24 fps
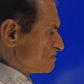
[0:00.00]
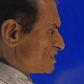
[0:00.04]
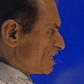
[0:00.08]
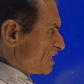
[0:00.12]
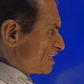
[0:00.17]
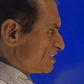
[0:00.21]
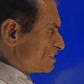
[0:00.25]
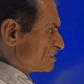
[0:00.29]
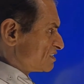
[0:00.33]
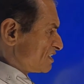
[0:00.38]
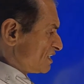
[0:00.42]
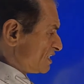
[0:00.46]

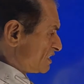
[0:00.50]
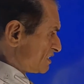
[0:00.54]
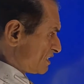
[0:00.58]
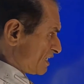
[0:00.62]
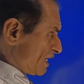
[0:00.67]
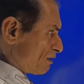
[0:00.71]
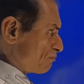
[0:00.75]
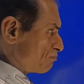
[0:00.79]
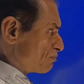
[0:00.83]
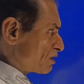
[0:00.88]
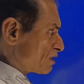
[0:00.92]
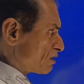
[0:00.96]
That is,
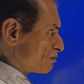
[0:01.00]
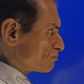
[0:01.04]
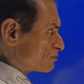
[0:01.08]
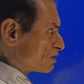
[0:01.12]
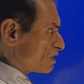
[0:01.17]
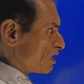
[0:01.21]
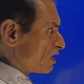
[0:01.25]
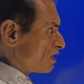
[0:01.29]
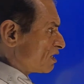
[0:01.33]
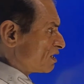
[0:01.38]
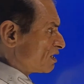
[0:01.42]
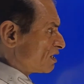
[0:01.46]
it can
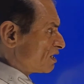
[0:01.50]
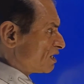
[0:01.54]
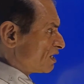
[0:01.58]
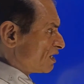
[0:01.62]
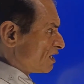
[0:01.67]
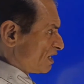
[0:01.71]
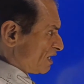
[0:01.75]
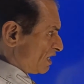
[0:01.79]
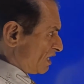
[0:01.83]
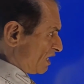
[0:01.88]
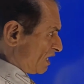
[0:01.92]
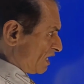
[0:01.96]
become the
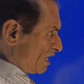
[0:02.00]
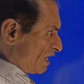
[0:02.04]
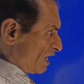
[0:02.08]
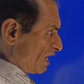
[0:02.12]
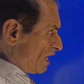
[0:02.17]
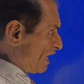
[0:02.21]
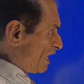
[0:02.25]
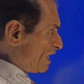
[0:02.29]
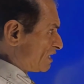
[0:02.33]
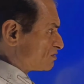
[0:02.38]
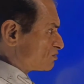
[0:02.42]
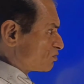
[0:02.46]

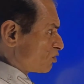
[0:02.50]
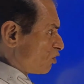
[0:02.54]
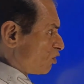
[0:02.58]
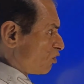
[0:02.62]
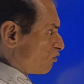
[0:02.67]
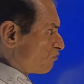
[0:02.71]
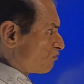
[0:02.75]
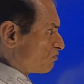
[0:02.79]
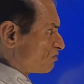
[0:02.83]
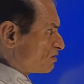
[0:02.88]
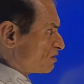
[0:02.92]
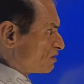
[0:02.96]
edge
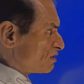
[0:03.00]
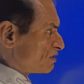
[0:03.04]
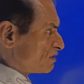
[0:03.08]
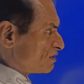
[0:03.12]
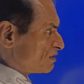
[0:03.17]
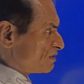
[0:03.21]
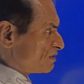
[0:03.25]
of